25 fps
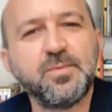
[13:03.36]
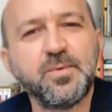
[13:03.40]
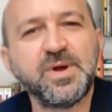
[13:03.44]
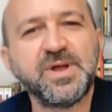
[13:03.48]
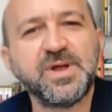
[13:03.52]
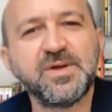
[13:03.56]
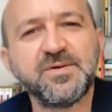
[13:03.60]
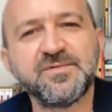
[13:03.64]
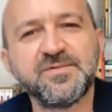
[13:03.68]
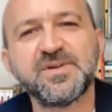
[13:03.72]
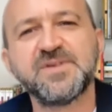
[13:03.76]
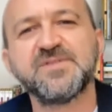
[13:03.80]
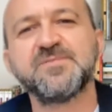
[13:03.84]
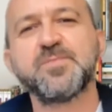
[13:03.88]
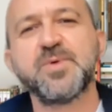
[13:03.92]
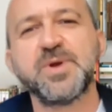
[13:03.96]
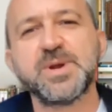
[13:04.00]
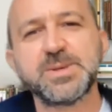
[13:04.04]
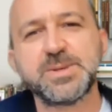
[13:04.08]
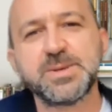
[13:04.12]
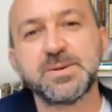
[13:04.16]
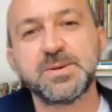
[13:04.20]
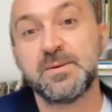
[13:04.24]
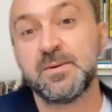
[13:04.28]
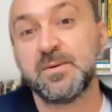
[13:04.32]
way of
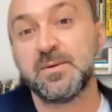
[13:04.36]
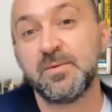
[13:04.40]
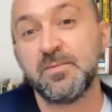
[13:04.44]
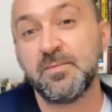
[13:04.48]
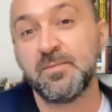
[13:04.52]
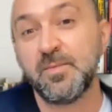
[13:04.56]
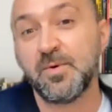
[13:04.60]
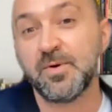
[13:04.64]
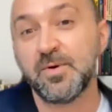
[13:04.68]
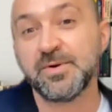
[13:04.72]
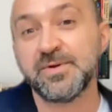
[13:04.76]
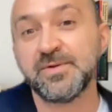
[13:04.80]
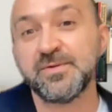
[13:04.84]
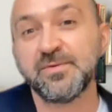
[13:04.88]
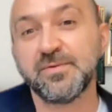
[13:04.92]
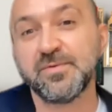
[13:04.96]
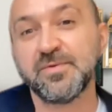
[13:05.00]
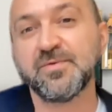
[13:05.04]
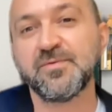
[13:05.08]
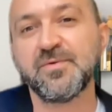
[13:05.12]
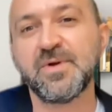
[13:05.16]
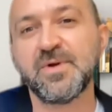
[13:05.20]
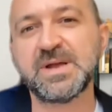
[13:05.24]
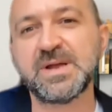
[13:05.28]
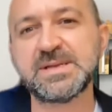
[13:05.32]
expression or more into
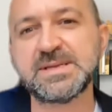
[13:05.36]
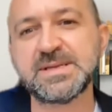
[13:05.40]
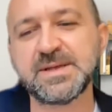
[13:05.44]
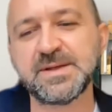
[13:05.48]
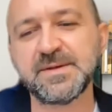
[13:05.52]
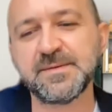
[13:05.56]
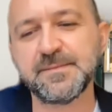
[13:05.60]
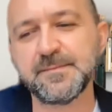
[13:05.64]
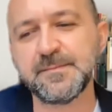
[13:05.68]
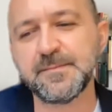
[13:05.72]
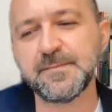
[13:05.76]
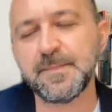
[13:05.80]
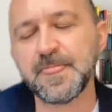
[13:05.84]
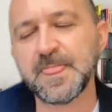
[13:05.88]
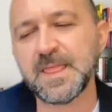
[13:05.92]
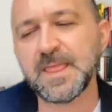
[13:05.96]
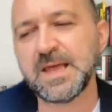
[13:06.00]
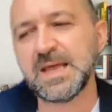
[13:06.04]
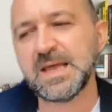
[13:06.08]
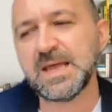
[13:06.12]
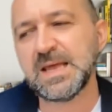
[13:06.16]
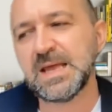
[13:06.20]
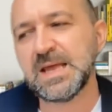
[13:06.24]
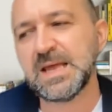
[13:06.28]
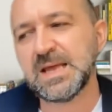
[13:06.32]
the writing?
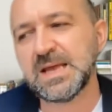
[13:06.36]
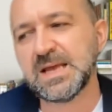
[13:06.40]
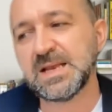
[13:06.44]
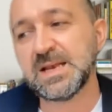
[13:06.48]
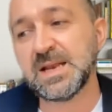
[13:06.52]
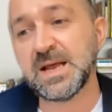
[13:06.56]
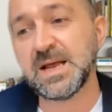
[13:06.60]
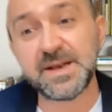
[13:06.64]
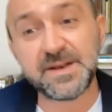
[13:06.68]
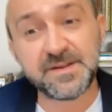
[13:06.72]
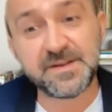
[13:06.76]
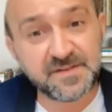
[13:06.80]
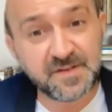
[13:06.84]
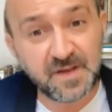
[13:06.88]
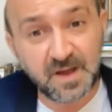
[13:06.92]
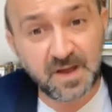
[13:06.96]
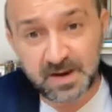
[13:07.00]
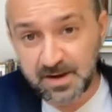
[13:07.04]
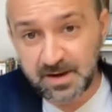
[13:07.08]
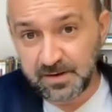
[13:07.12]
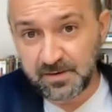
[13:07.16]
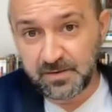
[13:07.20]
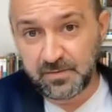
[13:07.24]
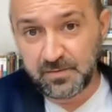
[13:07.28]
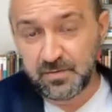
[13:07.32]
And I
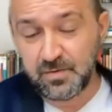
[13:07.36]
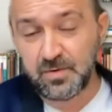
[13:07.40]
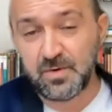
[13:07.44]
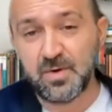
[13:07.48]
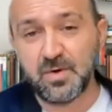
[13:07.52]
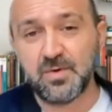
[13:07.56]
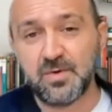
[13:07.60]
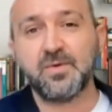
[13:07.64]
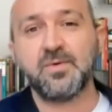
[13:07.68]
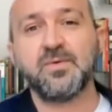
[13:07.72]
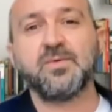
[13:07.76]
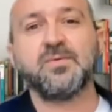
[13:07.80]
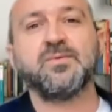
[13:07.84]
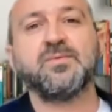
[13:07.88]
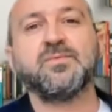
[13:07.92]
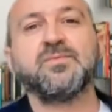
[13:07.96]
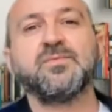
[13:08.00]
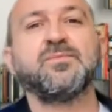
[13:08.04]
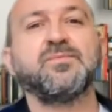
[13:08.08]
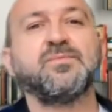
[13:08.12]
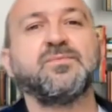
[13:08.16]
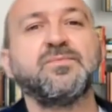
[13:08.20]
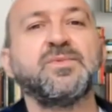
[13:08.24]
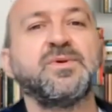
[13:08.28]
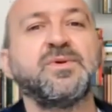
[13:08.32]
decided to go
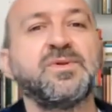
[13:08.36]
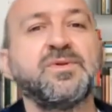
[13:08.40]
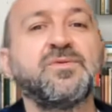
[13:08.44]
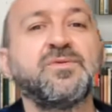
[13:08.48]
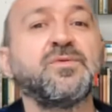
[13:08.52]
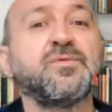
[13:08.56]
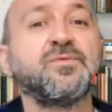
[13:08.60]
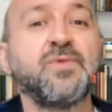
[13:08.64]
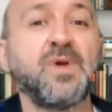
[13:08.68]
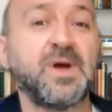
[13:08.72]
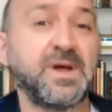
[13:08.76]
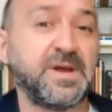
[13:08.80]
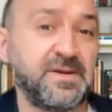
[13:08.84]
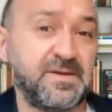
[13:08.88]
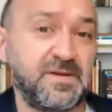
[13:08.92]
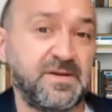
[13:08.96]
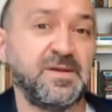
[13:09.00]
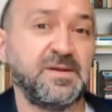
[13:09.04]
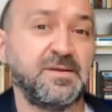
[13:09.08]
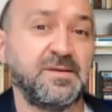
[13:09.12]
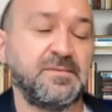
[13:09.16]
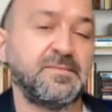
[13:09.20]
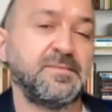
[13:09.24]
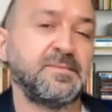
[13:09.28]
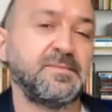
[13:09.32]
into
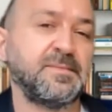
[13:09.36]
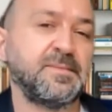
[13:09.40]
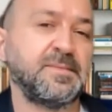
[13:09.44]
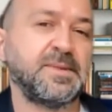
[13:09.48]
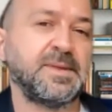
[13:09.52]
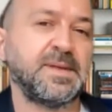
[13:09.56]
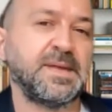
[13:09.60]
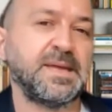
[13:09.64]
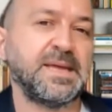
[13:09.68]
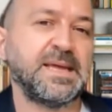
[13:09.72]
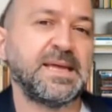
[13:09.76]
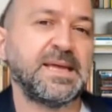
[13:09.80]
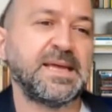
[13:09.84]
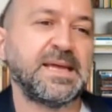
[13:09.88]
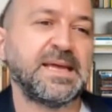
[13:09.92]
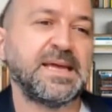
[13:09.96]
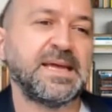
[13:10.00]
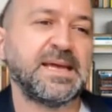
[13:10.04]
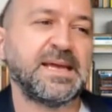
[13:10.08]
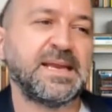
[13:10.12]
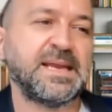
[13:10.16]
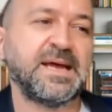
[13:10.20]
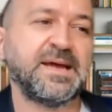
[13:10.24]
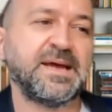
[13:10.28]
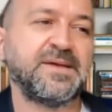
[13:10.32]
writing.
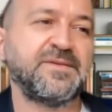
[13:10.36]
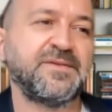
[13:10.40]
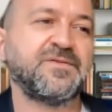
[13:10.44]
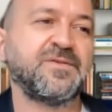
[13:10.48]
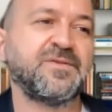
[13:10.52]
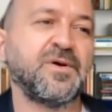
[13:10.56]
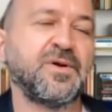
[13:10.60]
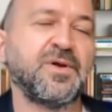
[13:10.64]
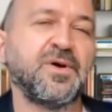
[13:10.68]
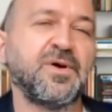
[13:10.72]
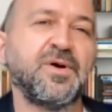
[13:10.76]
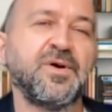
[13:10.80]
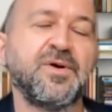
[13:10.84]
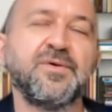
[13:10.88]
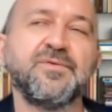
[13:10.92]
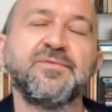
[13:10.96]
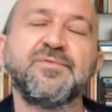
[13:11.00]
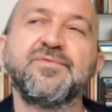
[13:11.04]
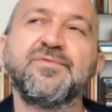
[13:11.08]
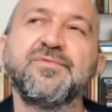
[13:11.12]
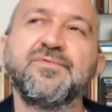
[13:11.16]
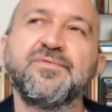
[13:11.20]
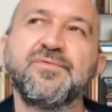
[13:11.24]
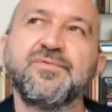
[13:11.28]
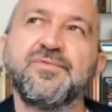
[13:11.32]
And I sort
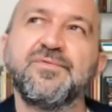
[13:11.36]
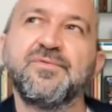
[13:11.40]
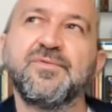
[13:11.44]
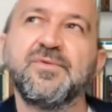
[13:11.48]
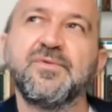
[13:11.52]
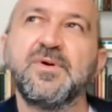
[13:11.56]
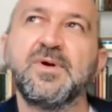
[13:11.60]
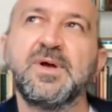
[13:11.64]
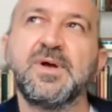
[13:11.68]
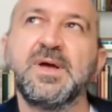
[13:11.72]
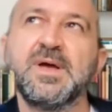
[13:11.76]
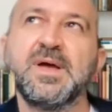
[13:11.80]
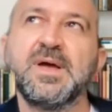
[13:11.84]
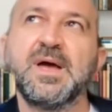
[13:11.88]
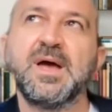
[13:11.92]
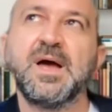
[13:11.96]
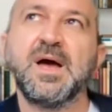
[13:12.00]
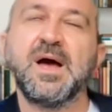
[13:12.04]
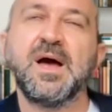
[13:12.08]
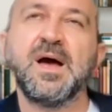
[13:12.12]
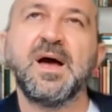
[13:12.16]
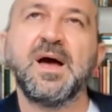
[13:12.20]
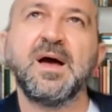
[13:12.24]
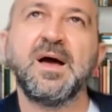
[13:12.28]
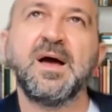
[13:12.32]
of,
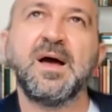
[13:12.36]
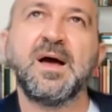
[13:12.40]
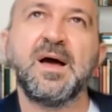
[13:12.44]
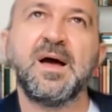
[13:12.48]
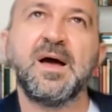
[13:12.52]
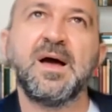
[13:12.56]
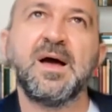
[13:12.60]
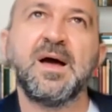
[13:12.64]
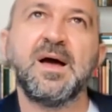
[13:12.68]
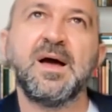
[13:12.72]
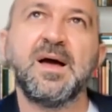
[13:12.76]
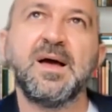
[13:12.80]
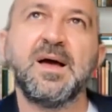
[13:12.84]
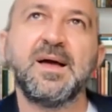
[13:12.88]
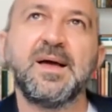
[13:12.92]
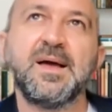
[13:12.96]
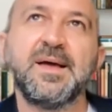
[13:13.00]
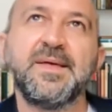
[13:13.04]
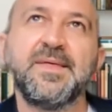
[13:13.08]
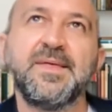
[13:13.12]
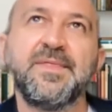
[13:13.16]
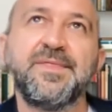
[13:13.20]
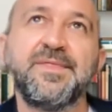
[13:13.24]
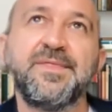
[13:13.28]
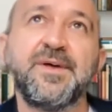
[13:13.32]
uh,
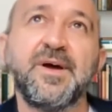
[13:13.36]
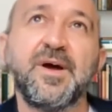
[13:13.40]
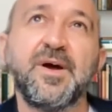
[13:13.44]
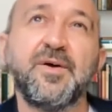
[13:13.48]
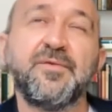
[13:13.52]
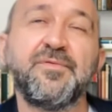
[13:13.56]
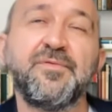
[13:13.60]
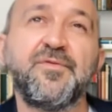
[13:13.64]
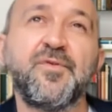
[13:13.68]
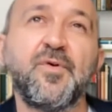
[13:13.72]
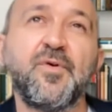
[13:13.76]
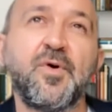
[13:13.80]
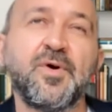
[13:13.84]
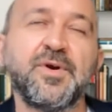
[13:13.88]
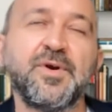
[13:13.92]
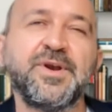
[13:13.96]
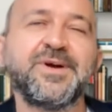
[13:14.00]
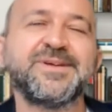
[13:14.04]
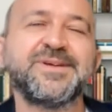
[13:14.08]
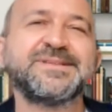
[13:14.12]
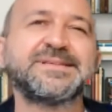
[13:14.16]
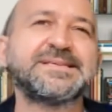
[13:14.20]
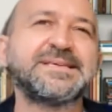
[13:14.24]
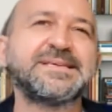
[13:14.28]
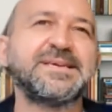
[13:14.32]
therefore,
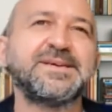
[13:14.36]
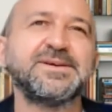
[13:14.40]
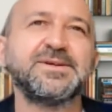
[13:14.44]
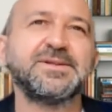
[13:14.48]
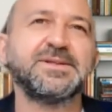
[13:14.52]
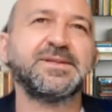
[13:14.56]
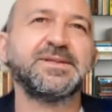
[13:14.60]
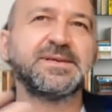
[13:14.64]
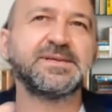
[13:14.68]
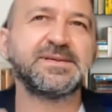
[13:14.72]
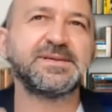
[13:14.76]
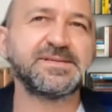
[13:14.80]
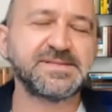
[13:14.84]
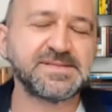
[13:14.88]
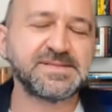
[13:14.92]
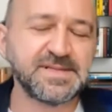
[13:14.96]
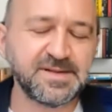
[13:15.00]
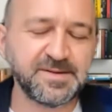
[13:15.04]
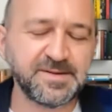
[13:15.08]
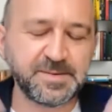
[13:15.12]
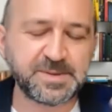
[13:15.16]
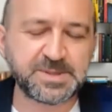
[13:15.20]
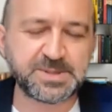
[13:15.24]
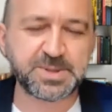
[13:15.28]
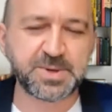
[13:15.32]
not killed, it's a
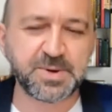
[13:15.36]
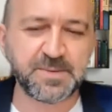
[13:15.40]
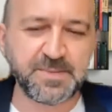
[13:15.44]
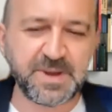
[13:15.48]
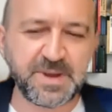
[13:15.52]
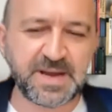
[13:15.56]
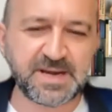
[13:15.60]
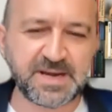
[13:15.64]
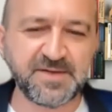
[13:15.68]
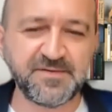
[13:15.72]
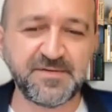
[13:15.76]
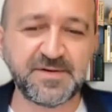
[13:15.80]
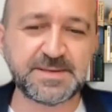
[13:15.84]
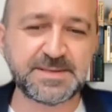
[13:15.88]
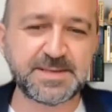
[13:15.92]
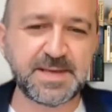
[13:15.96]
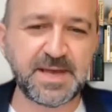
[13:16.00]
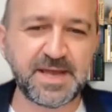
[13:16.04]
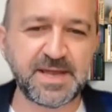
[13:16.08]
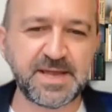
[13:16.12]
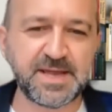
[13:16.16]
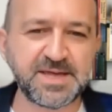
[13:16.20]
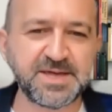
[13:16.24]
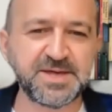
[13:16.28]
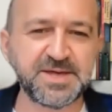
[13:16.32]
little bit dramatic. I
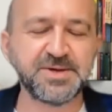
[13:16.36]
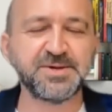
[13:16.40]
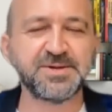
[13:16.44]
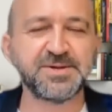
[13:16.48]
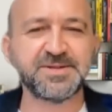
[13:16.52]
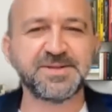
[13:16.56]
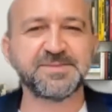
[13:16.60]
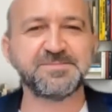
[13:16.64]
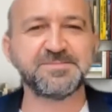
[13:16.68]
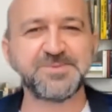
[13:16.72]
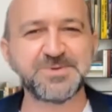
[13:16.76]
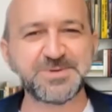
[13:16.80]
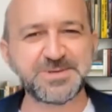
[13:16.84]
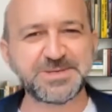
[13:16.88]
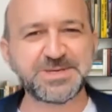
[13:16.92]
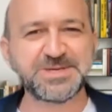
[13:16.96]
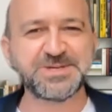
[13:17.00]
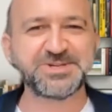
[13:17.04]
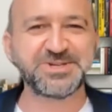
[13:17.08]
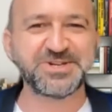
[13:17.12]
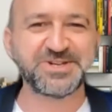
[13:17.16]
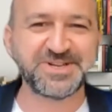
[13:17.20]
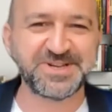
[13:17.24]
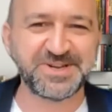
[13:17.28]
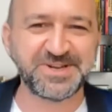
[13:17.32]
say I killed the
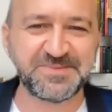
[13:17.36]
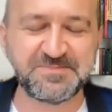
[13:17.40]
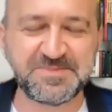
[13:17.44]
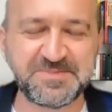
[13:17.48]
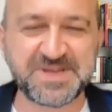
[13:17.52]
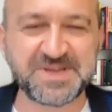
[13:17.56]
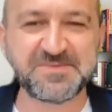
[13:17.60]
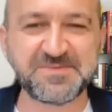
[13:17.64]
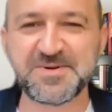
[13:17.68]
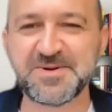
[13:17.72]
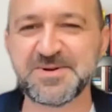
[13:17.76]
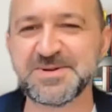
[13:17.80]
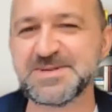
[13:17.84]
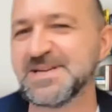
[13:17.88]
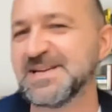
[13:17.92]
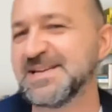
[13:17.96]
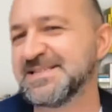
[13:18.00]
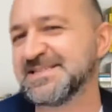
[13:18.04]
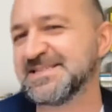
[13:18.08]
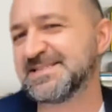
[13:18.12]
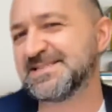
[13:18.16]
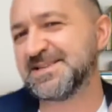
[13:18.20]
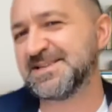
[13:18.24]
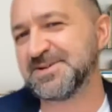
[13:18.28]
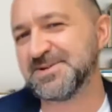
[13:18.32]
musician in me because I
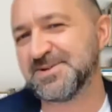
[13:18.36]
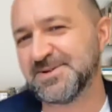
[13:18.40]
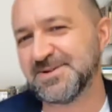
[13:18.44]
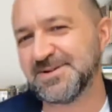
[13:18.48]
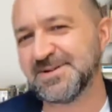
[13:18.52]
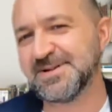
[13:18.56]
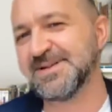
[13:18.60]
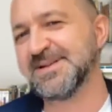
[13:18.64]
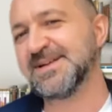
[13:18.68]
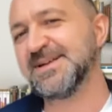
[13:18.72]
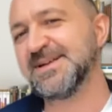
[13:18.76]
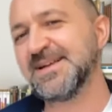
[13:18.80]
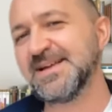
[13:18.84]
still